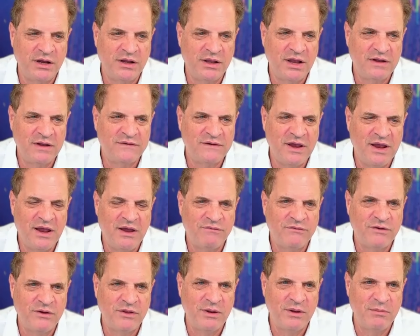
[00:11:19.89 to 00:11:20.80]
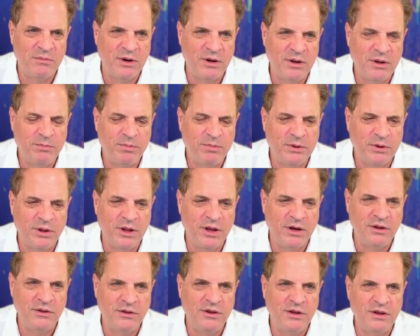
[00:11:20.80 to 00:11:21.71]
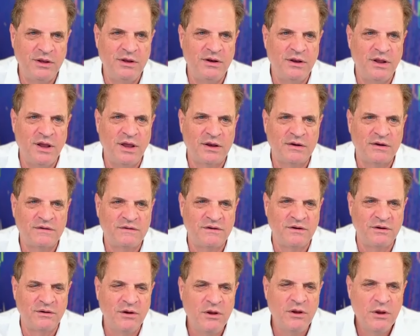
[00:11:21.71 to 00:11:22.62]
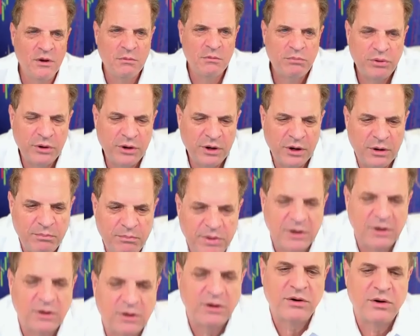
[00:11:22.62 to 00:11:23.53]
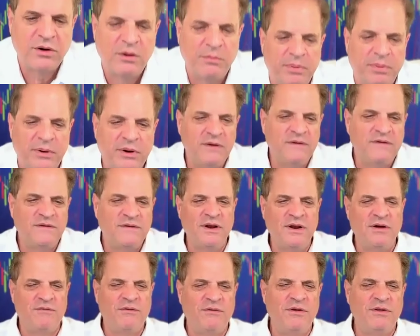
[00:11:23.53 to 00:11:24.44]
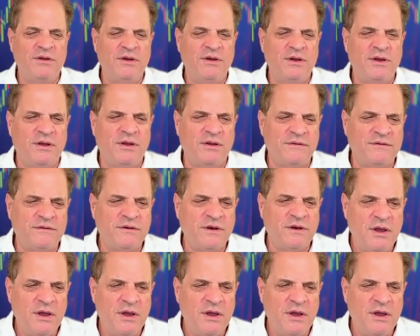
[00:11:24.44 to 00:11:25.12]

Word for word: and that's after they manipulated the index and put in bigger companies and everything else.